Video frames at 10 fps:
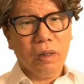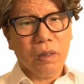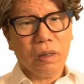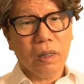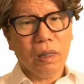
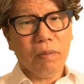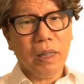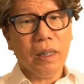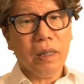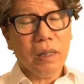Next, we
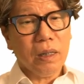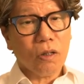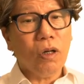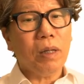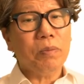address
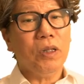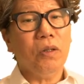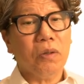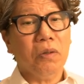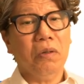occlusal
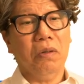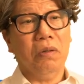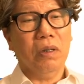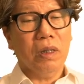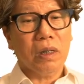treatment,
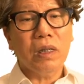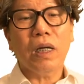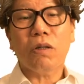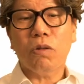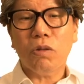which involves
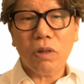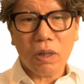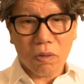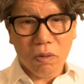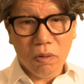
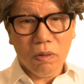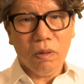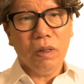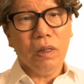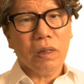orthodontics.
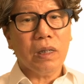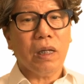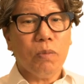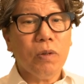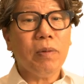That
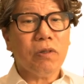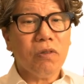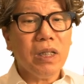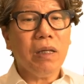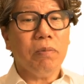inevitably
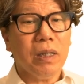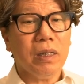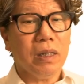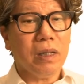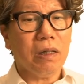leads us to
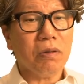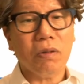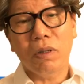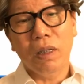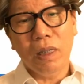think of it
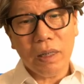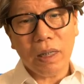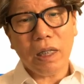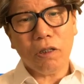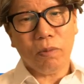as full
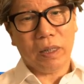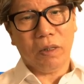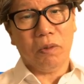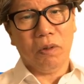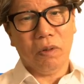mouth
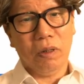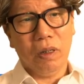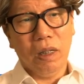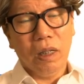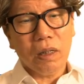rehabilitation.
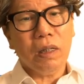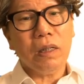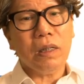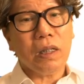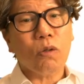
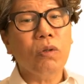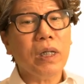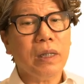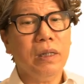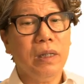
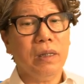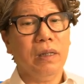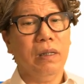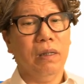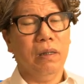So,
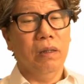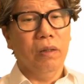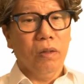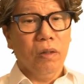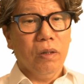after recording
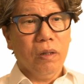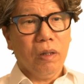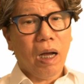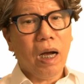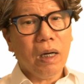mandibular
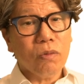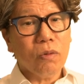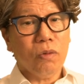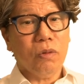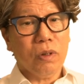
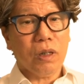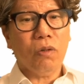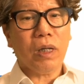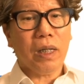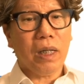movements with the
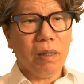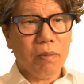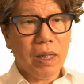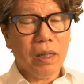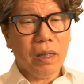Gothic arch
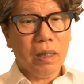method,